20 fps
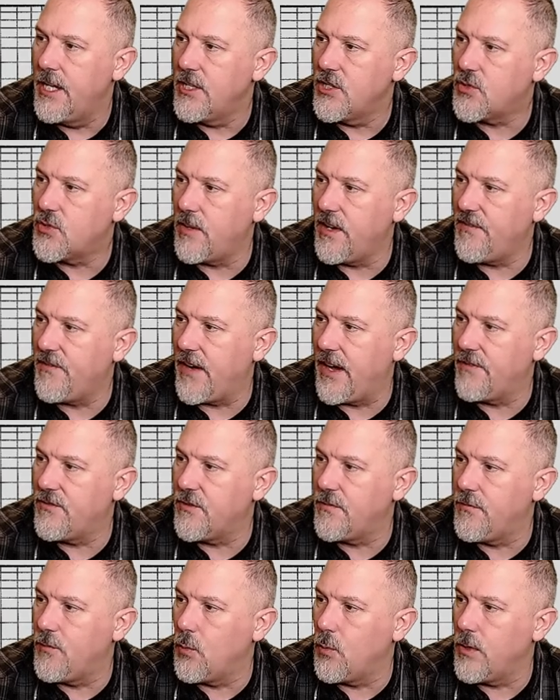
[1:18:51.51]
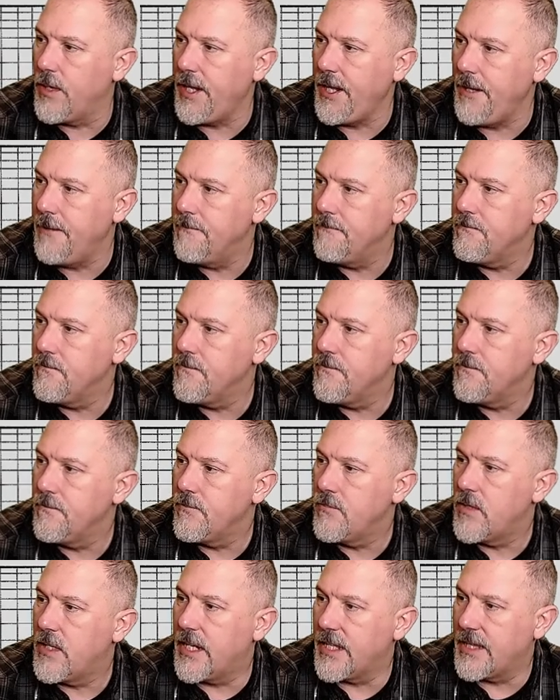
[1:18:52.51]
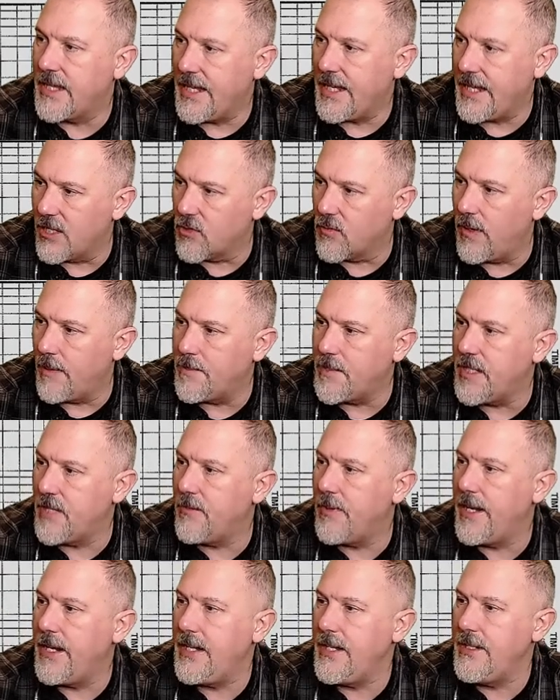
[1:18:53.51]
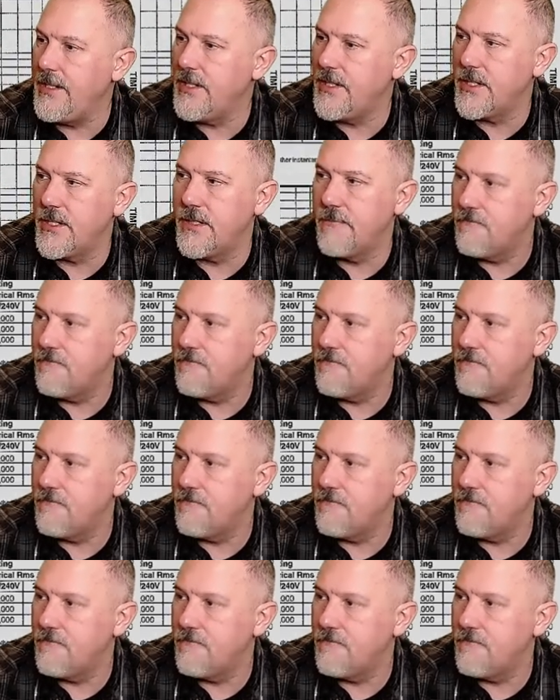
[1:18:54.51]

twenty-five to forty. Got the interrupting ratings.